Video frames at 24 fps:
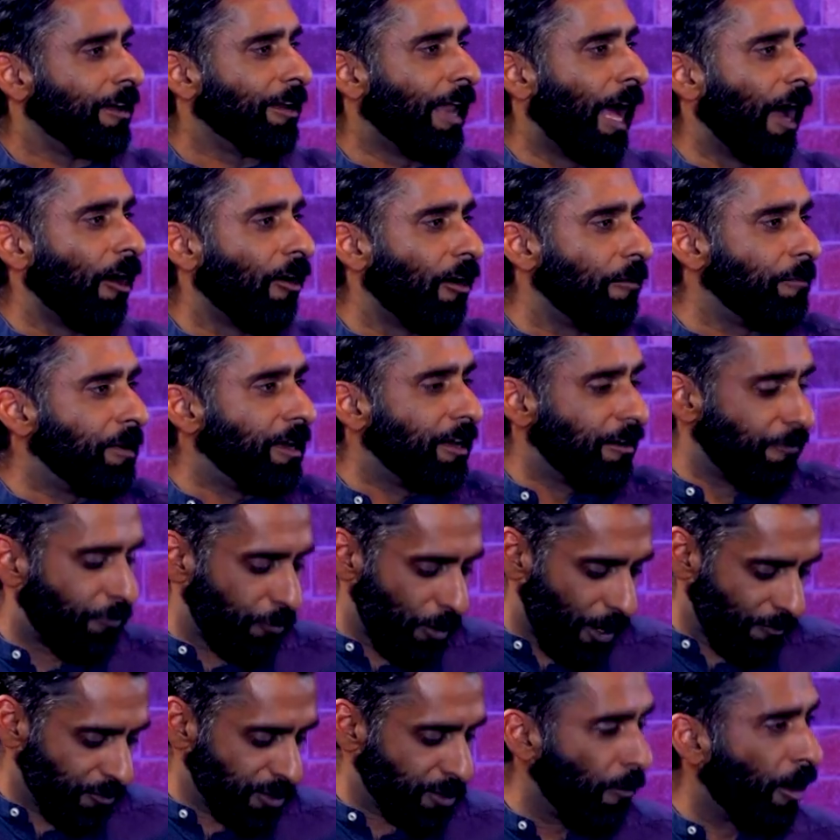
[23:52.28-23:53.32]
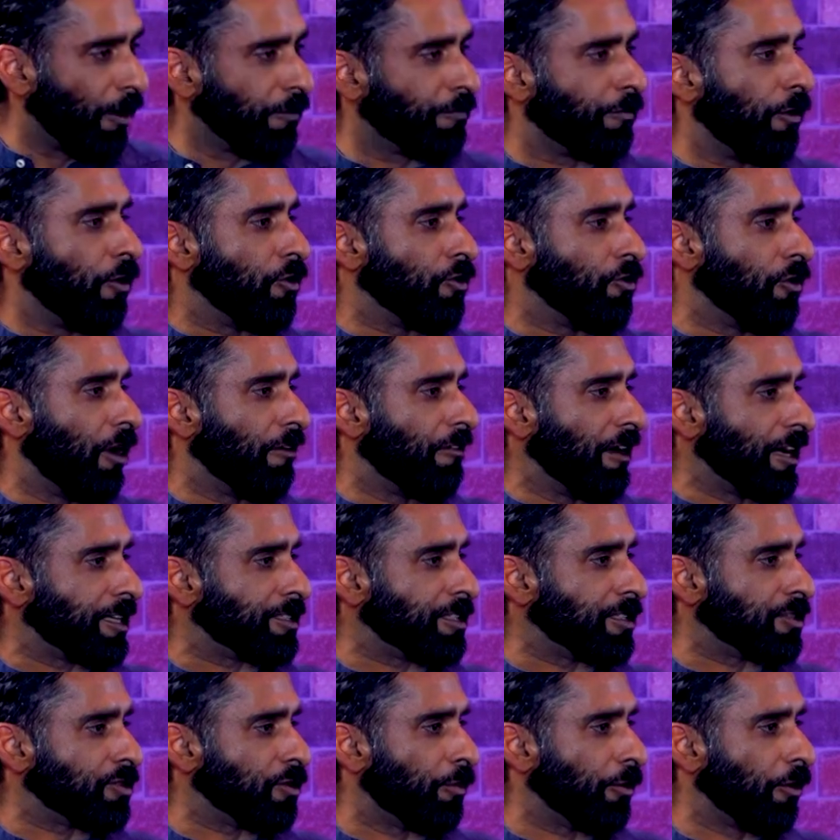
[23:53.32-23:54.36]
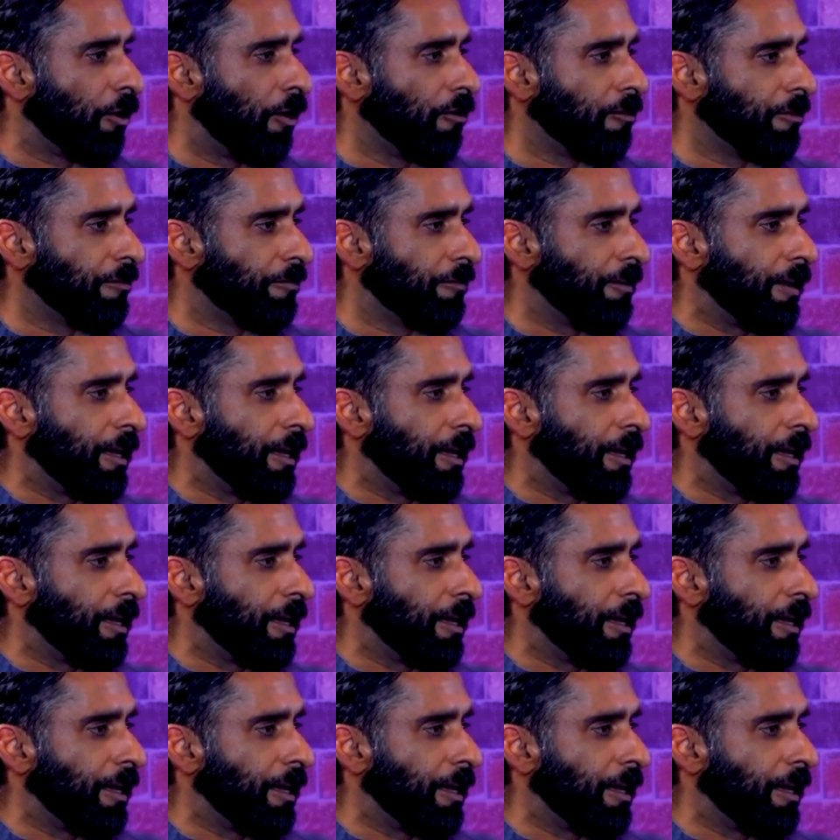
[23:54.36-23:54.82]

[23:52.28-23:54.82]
Now, I mean, if you have a smartphone, you have access to pornography,